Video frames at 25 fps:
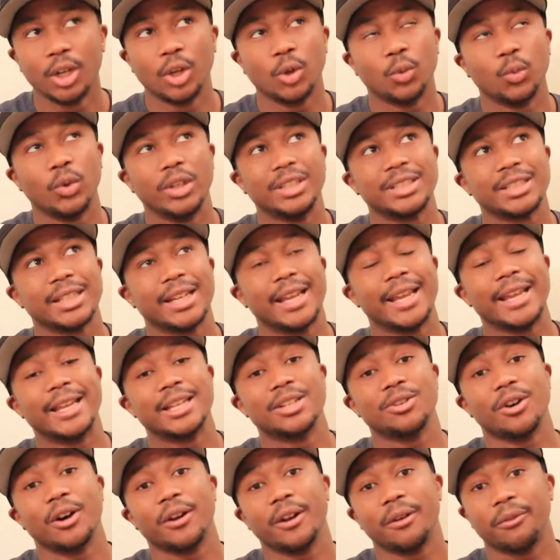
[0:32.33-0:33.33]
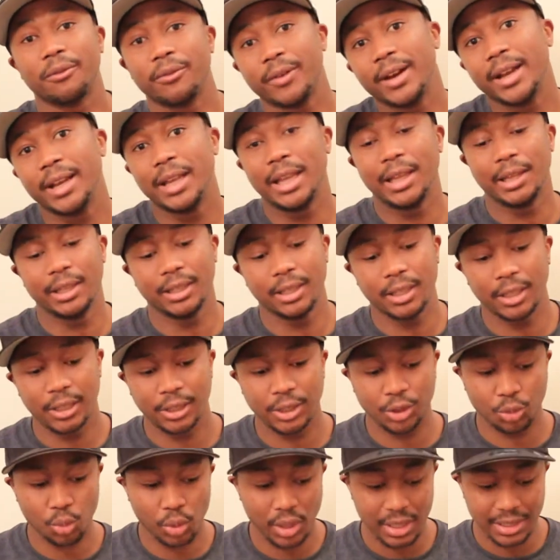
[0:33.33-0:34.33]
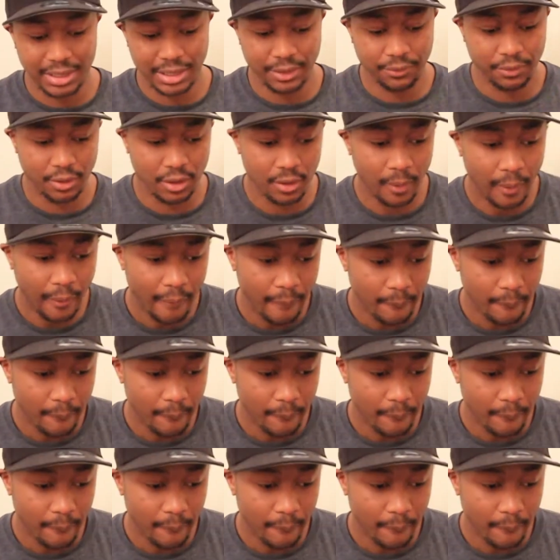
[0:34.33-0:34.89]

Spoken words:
which is on a Friday, the 27th.